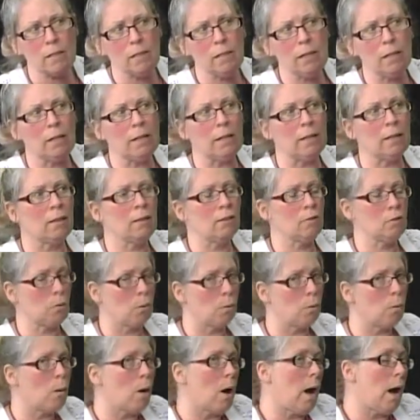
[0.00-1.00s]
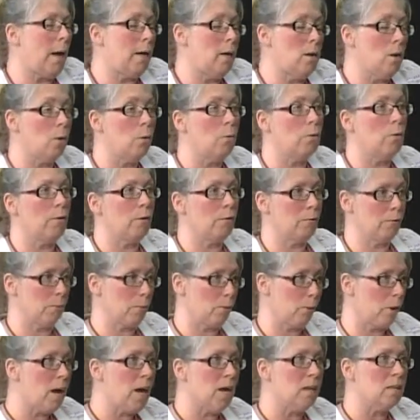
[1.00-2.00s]
and I know
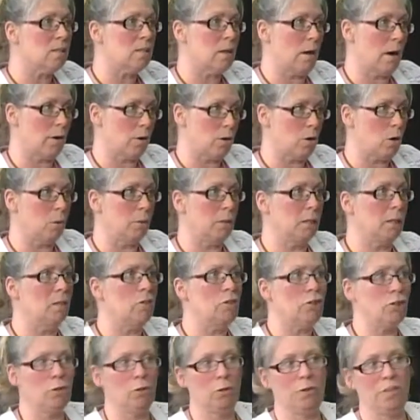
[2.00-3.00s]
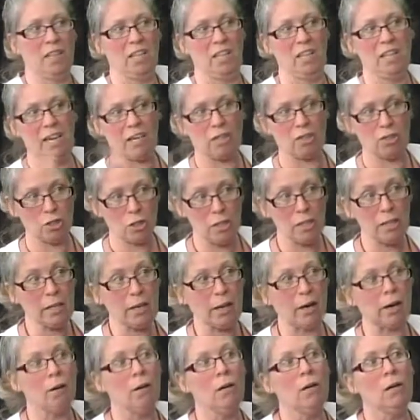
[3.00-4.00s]
for us, our coalition over the next
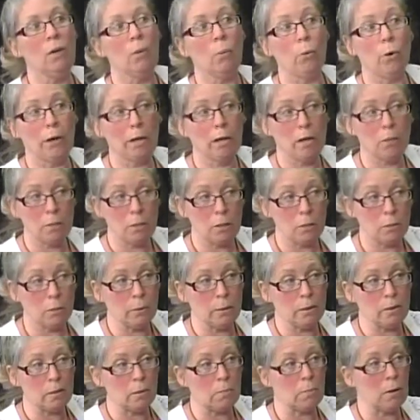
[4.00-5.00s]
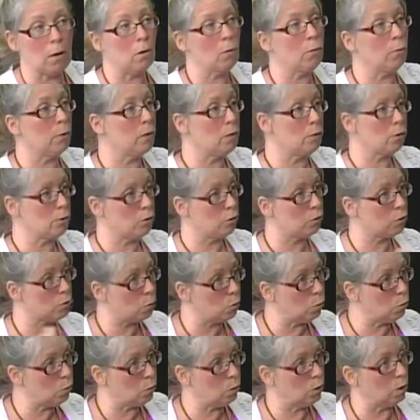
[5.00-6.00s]
year, we're going to be doing some outreach to
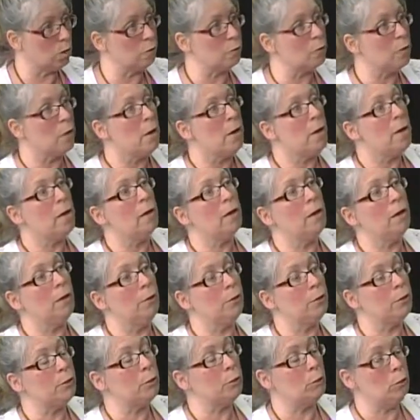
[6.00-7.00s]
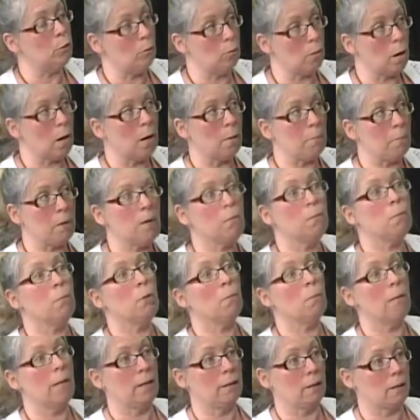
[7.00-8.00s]
schools and to
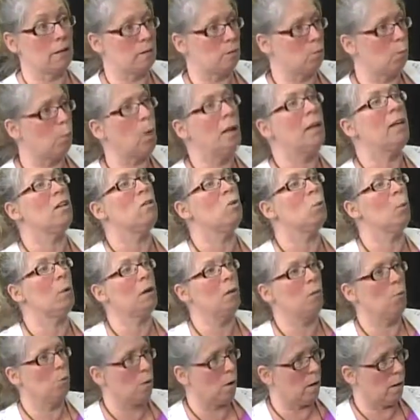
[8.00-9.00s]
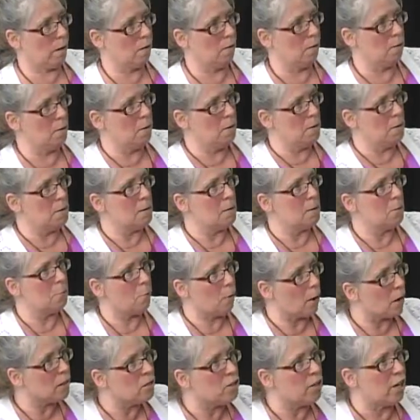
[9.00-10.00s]
implement this Wait 21
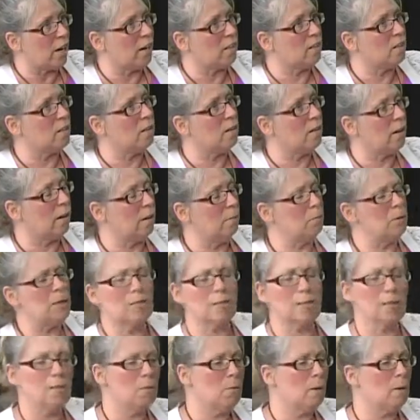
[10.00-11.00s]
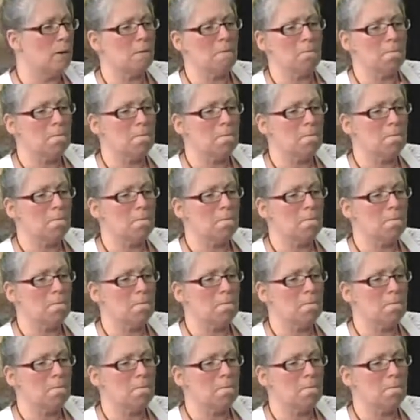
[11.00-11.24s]
project to see what